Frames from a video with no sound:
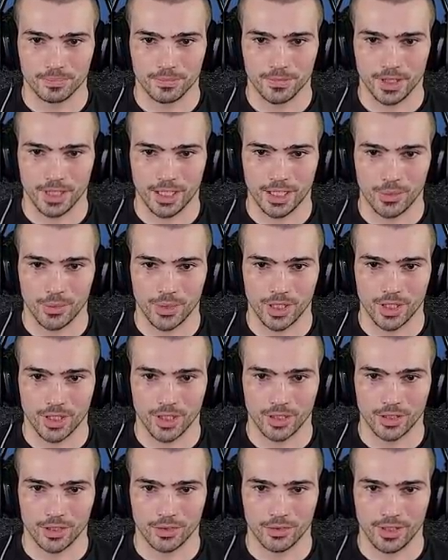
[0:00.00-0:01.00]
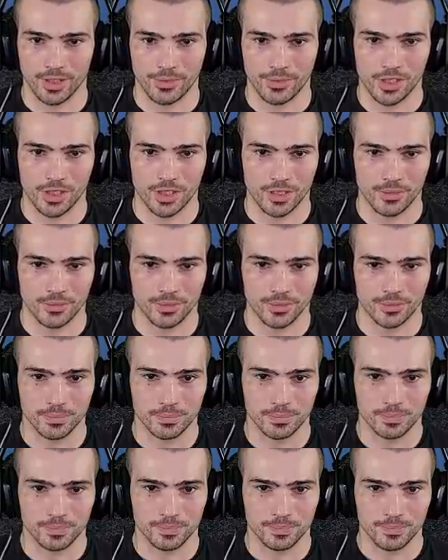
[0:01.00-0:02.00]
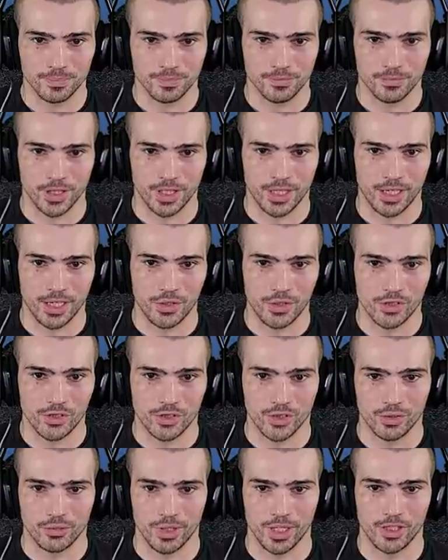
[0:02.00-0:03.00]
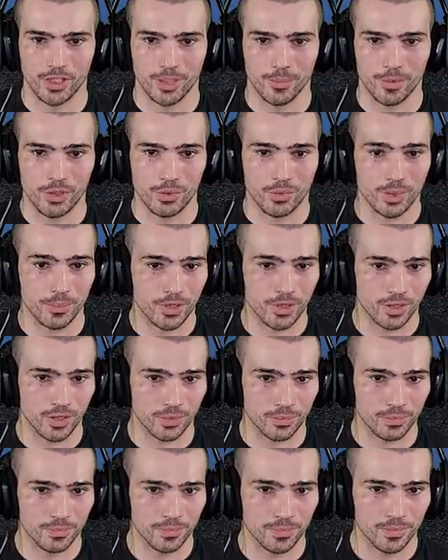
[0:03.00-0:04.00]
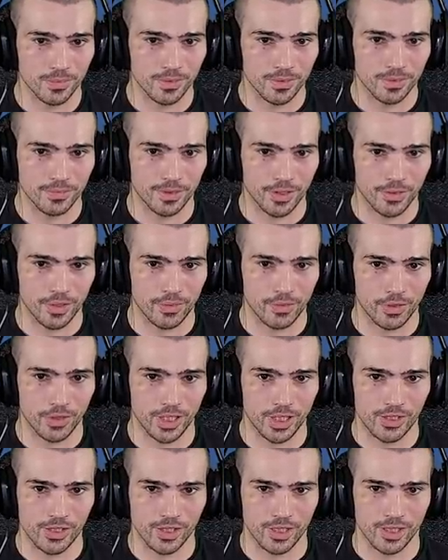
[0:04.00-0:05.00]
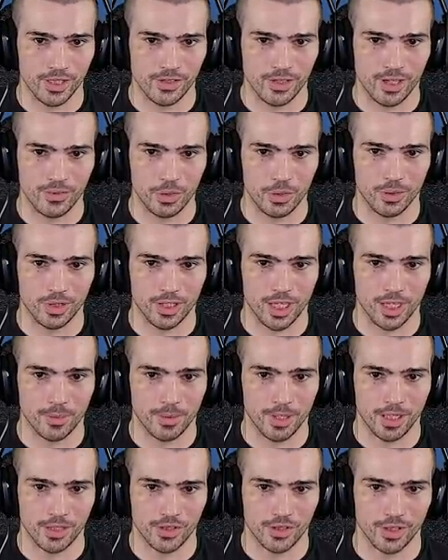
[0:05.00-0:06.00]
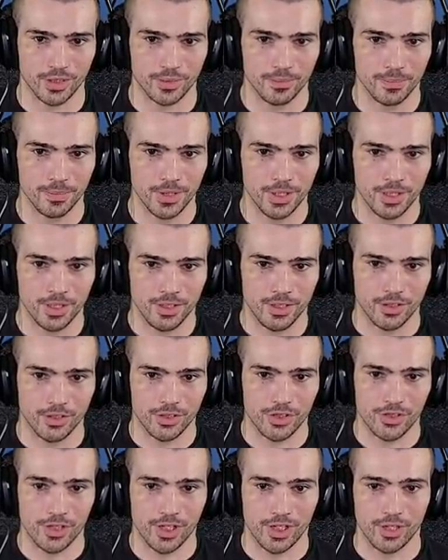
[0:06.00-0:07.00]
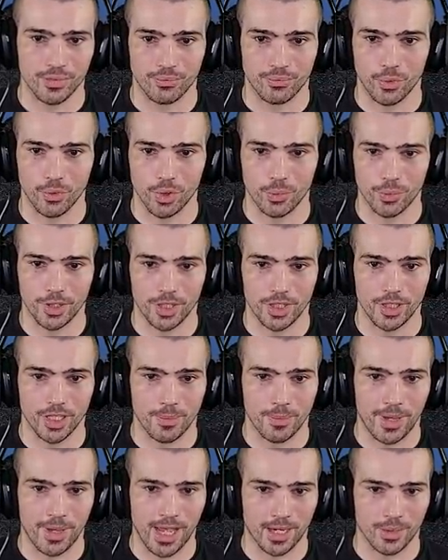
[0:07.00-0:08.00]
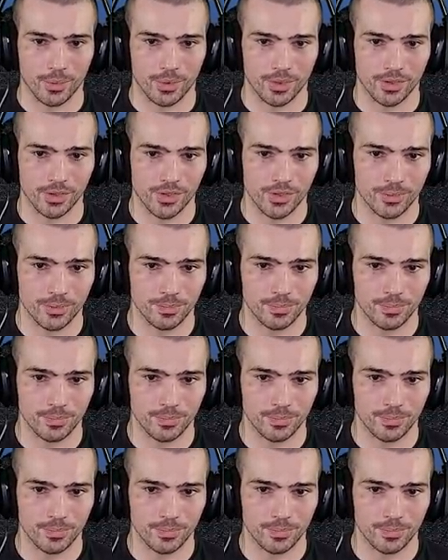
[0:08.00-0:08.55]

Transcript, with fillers: Let go of the collar. Grab his sleeve. Right now you can start threatening dummy sweeps too. Very, very easily. He's giving you a lot of posture. You're just thinking forward and not backwards.